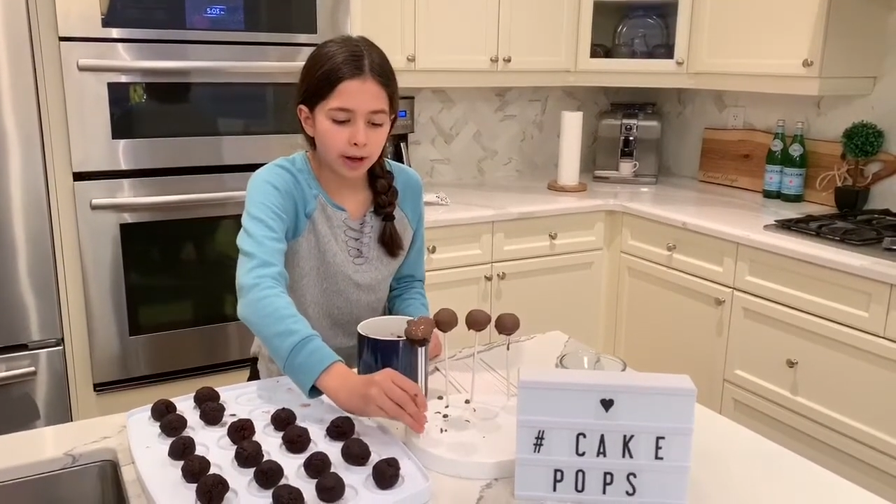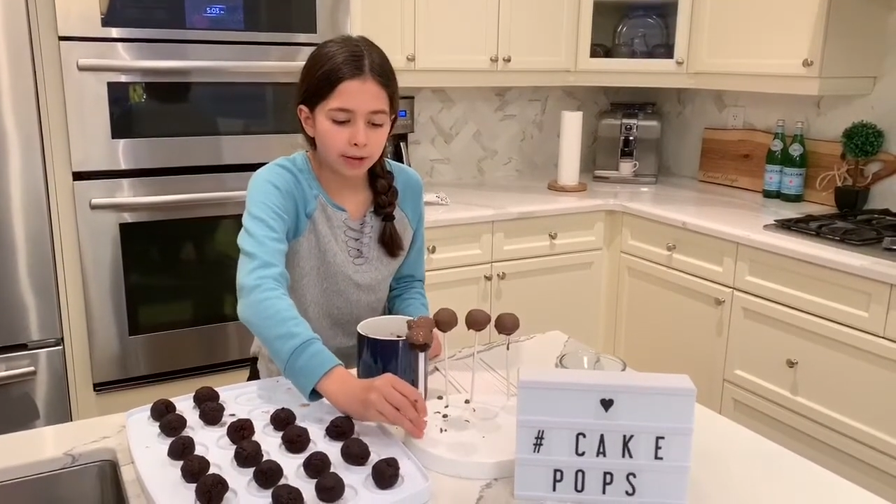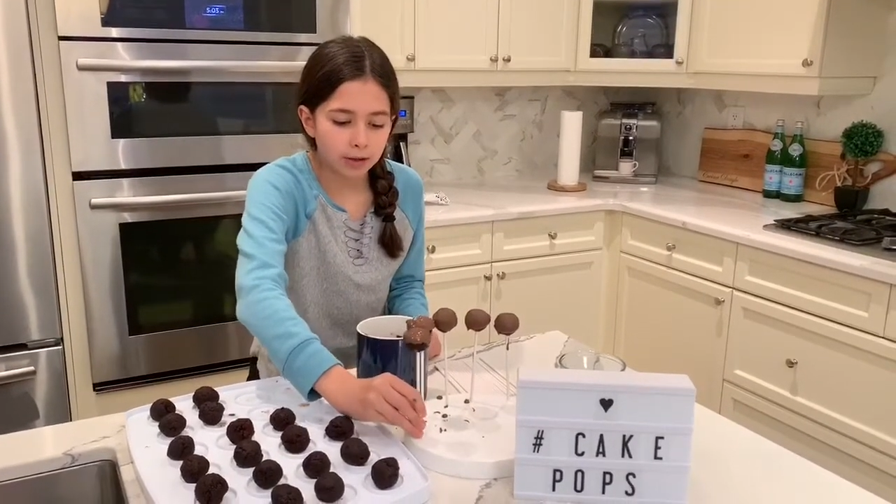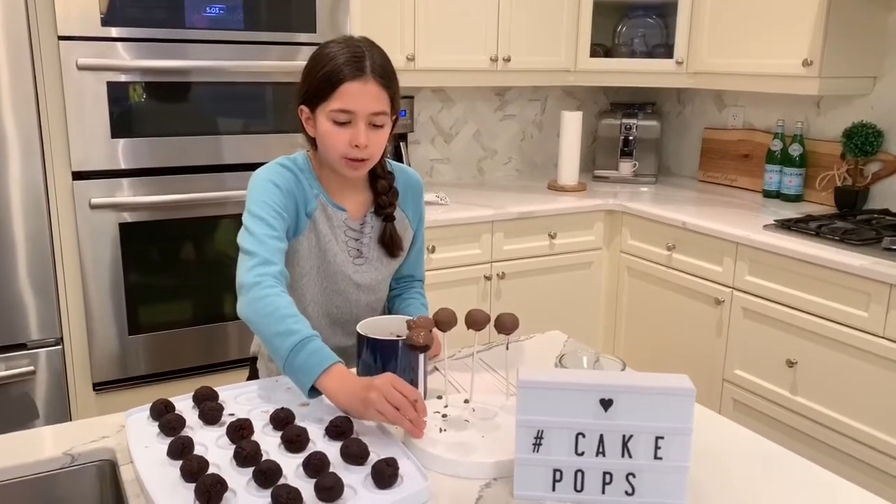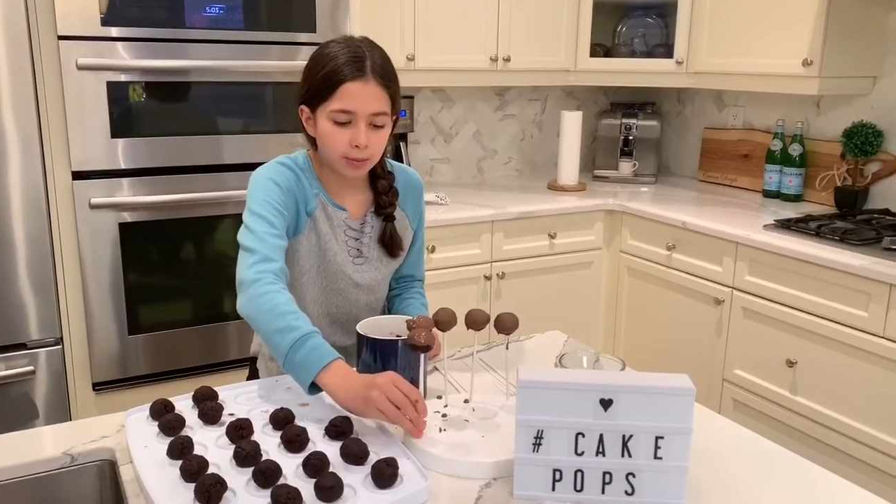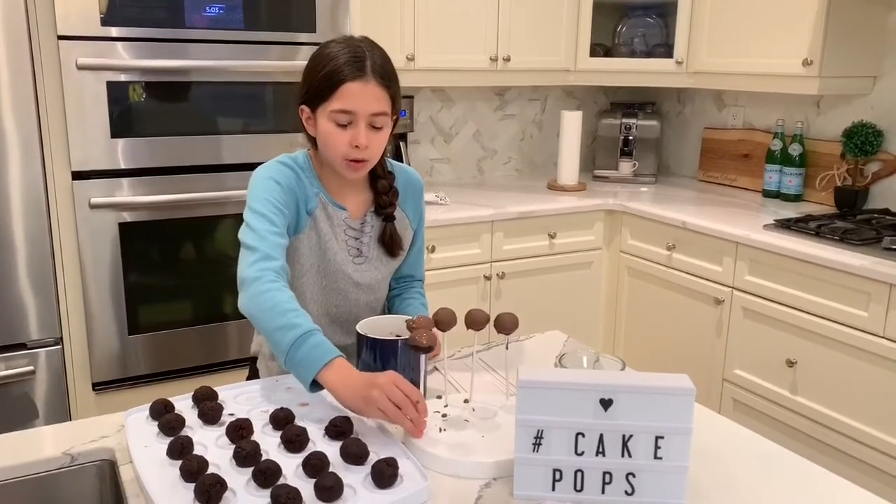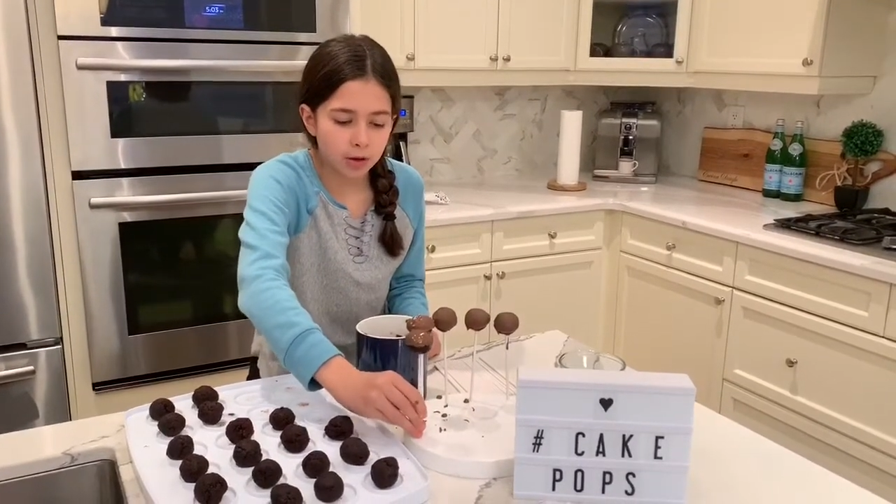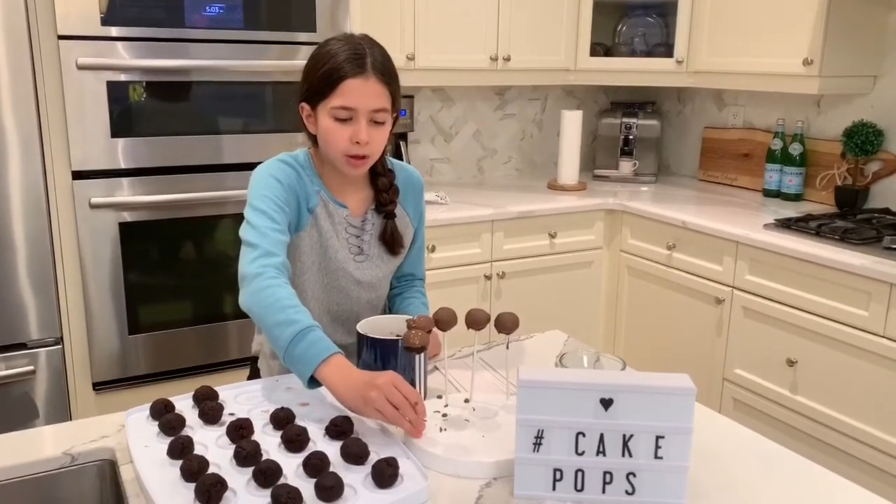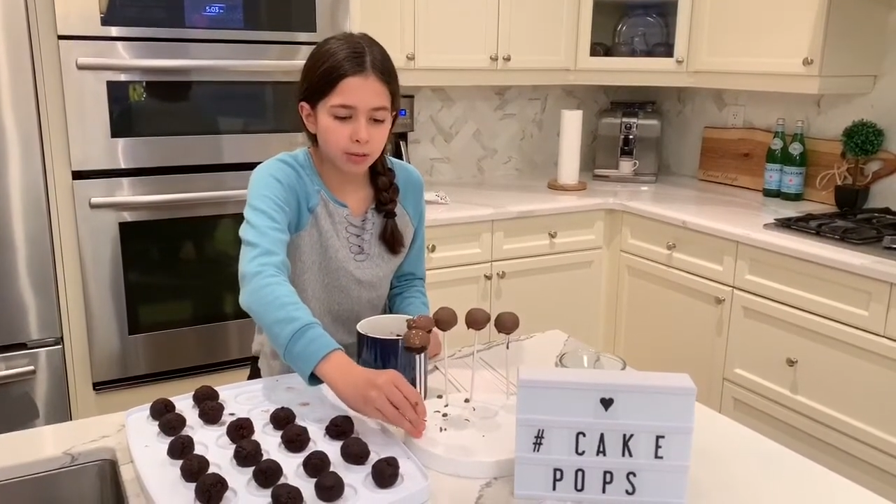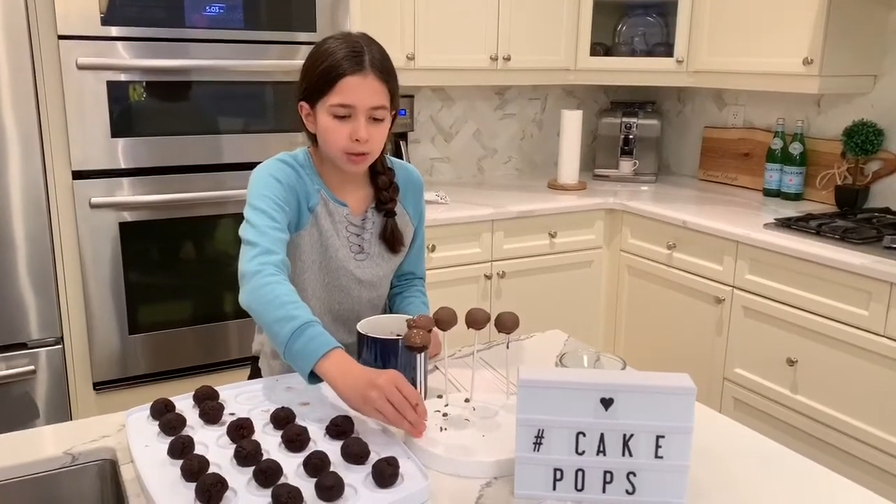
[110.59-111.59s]
I'm going to poke
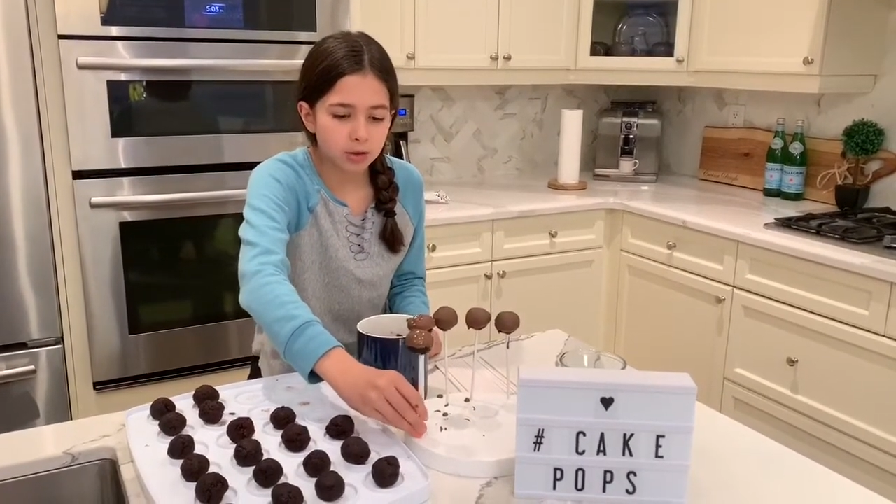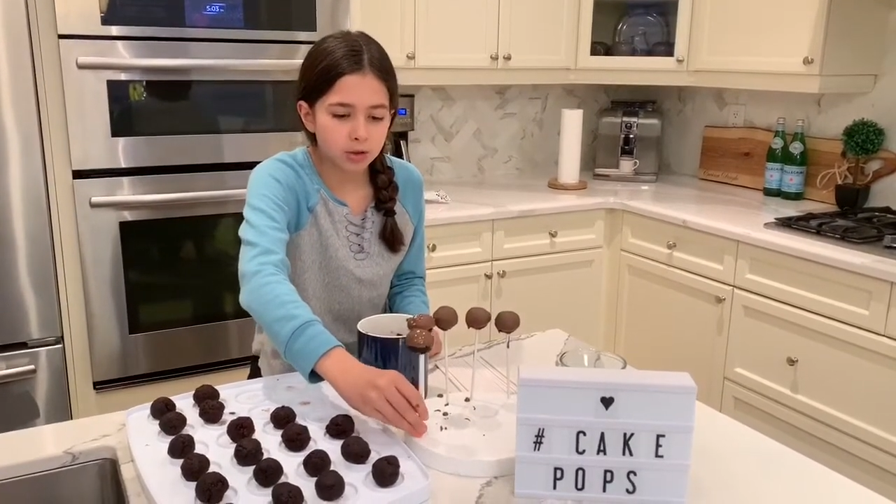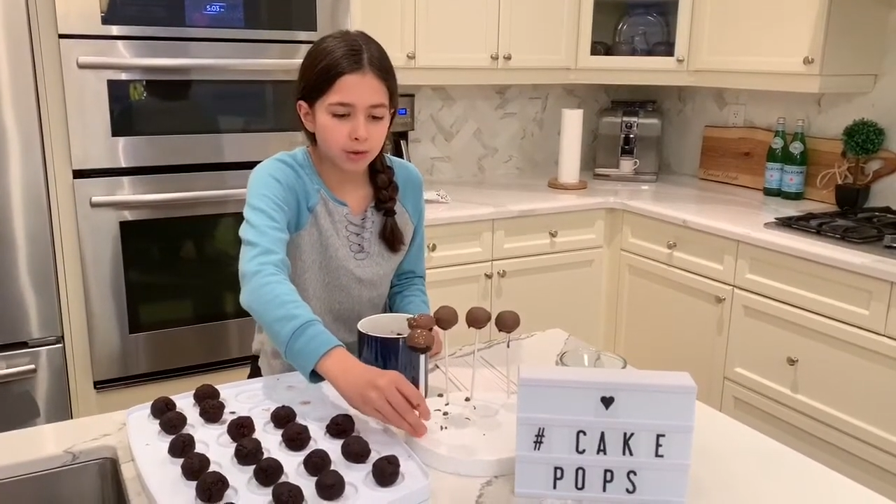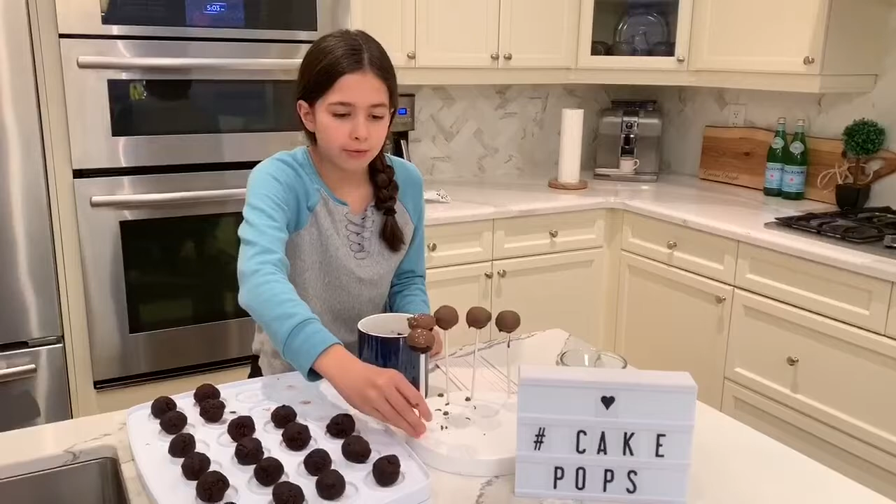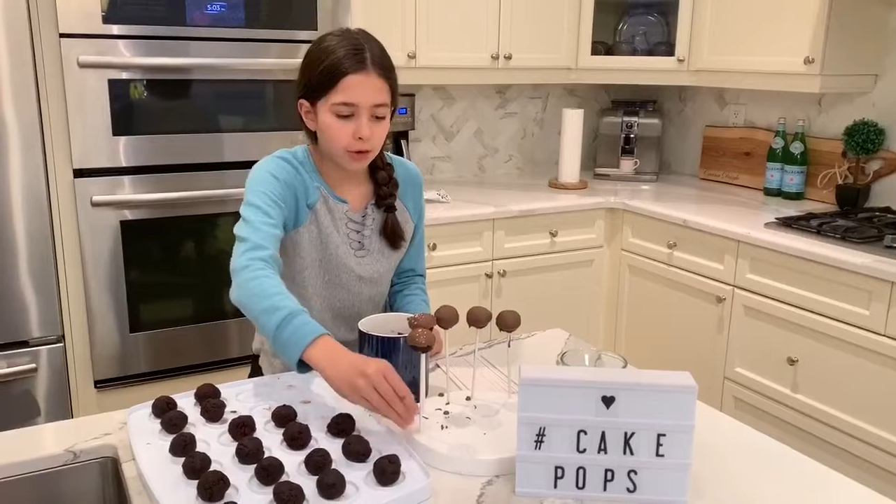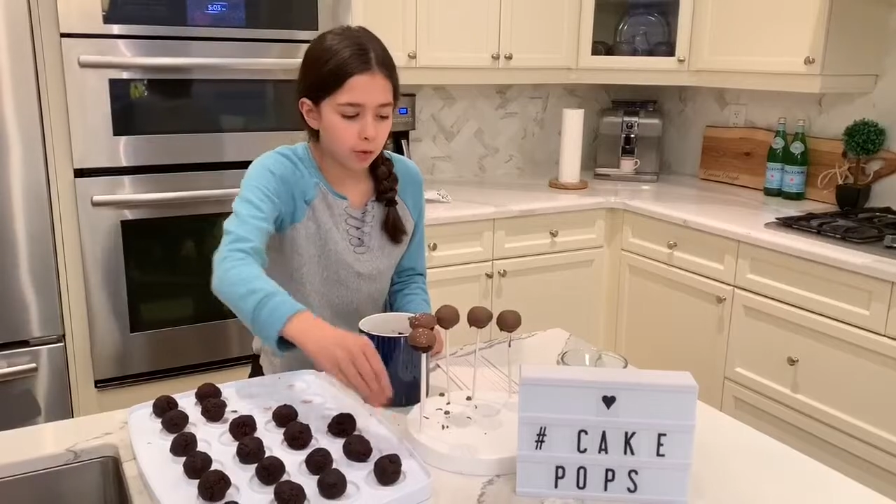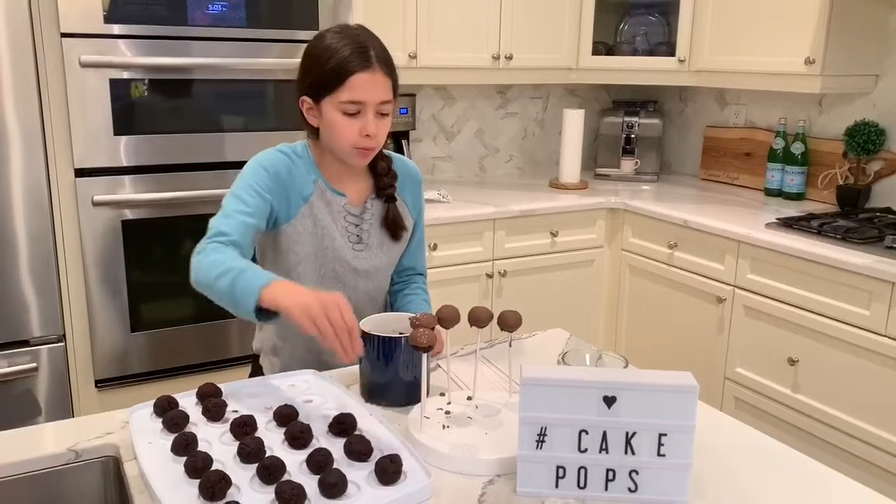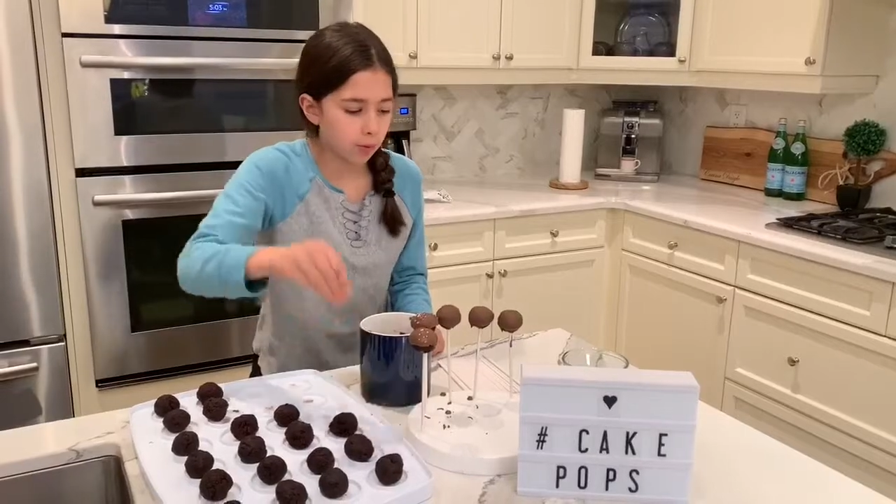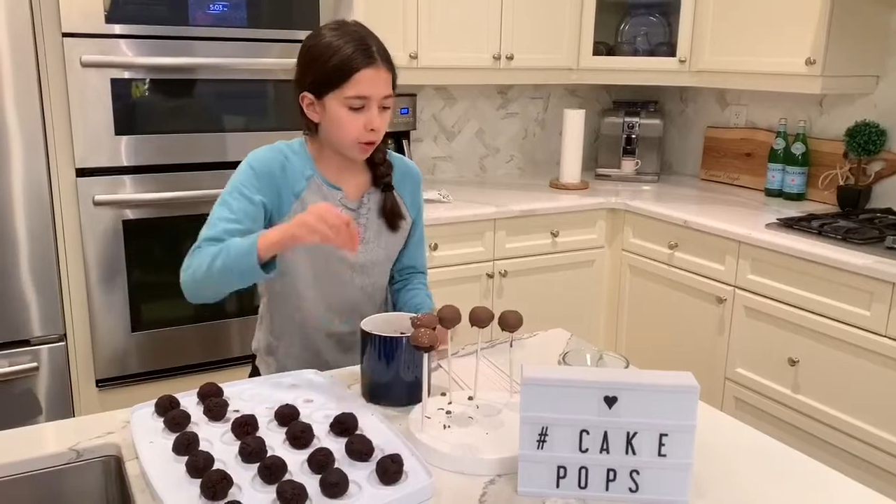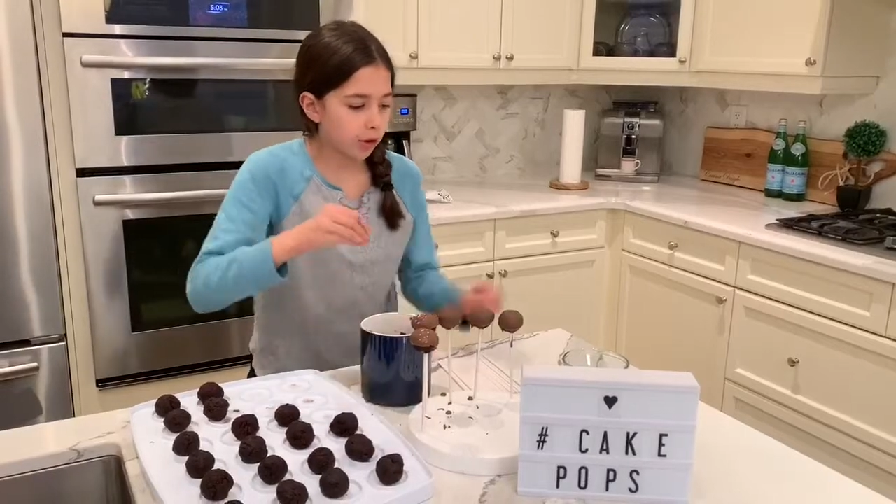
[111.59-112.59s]
them into a foam
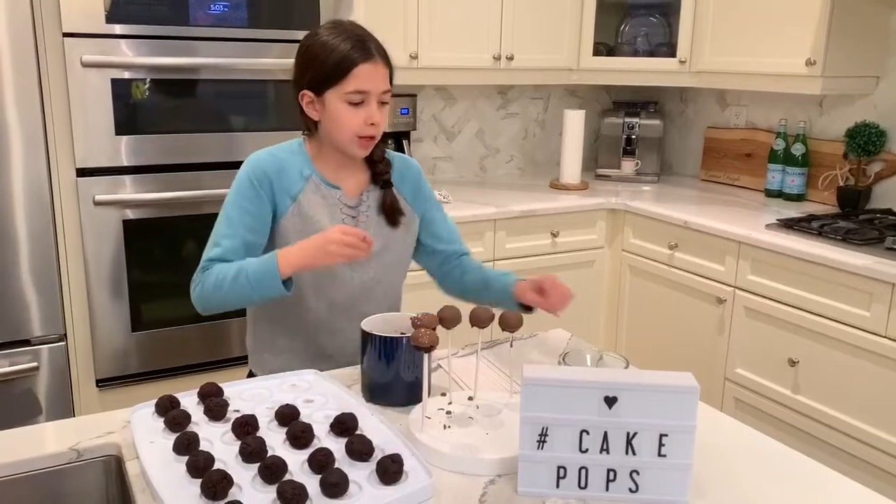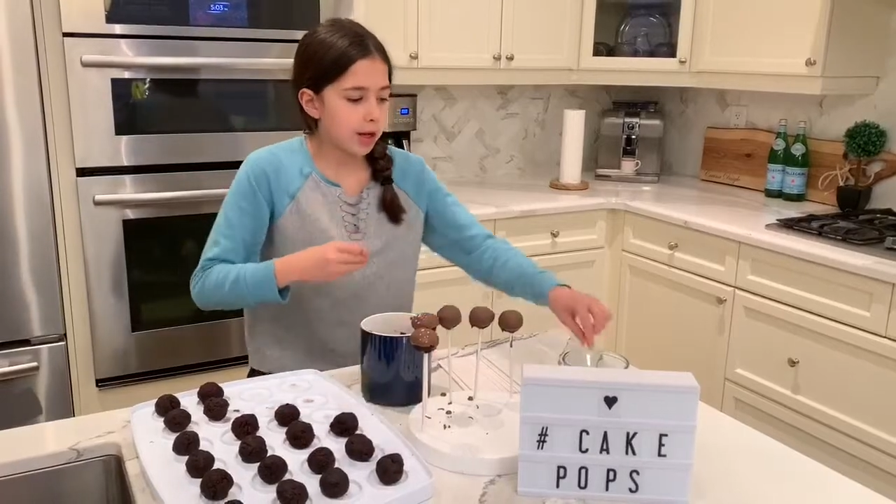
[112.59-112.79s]
board